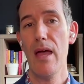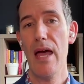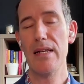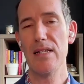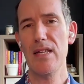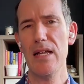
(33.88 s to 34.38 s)

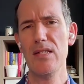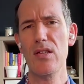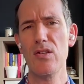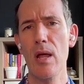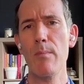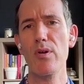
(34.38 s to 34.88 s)
and assessed a
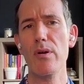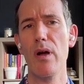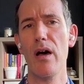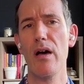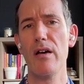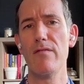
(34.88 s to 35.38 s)
number
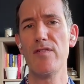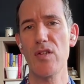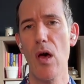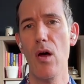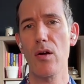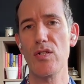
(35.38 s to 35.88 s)
of
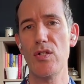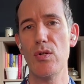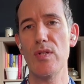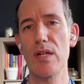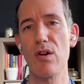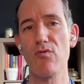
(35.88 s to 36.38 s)
songs
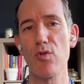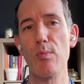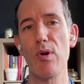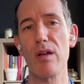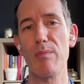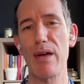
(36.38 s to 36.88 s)
using a
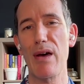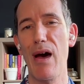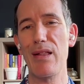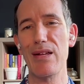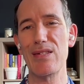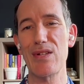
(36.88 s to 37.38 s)
rubric my
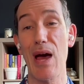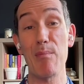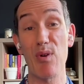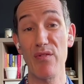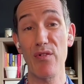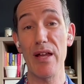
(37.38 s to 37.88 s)
colleague Scott
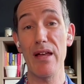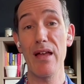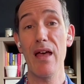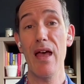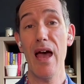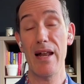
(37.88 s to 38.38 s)
Murphy
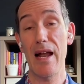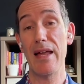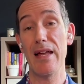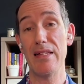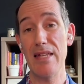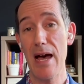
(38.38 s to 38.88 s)
and I
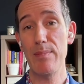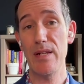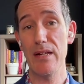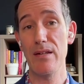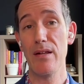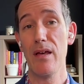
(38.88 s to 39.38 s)

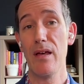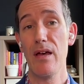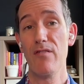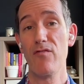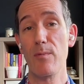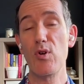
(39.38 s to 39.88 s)
adapted
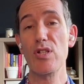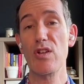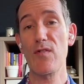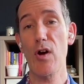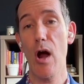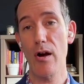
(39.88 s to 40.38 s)
from
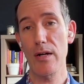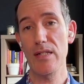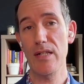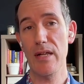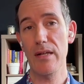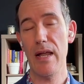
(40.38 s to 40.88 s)
Christopher
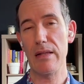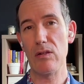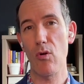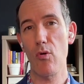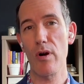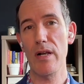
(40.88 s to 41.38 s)
Arneson and
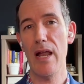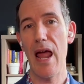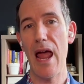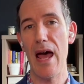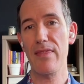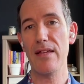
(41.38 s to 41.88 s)
Lauren
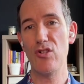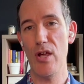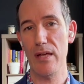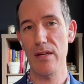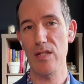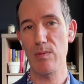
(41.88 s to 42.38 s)

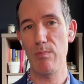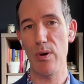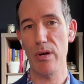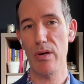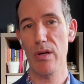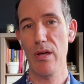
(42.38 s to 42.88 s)
Athey-Jenka's
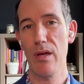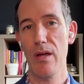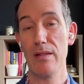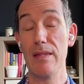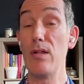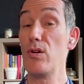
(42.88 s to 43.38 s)
book,
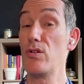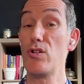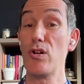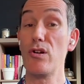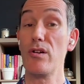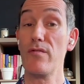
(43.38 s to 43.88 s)

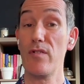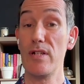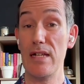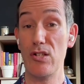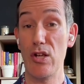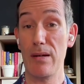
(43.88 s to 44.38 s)
Literature for
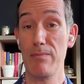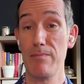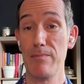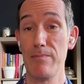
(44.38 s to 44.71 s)
Teaching.